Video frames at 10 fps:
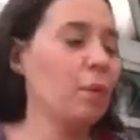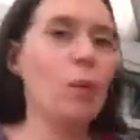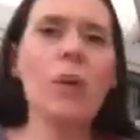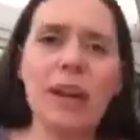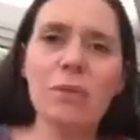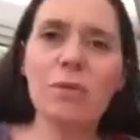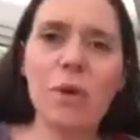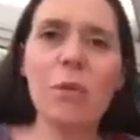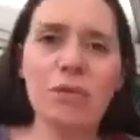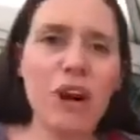We're working with
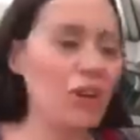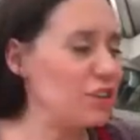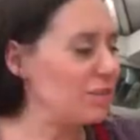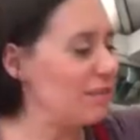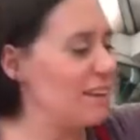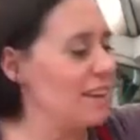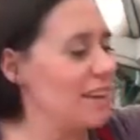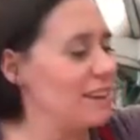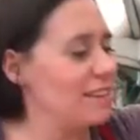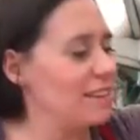what we've got.
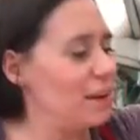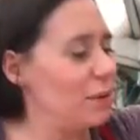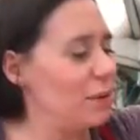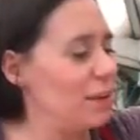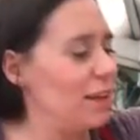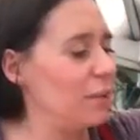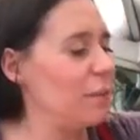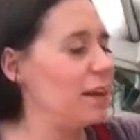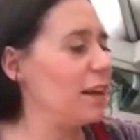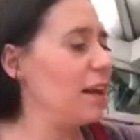So, a little
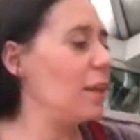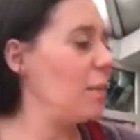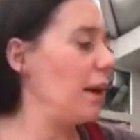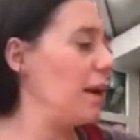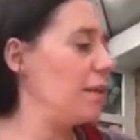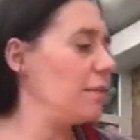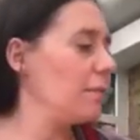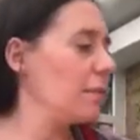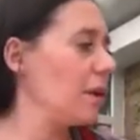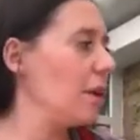bit of yellow paint,
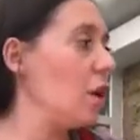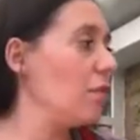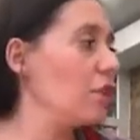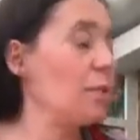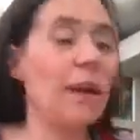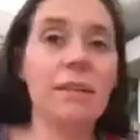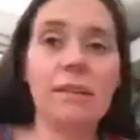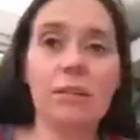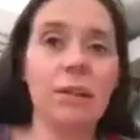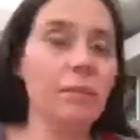orange paint,
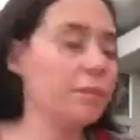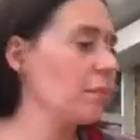sorry.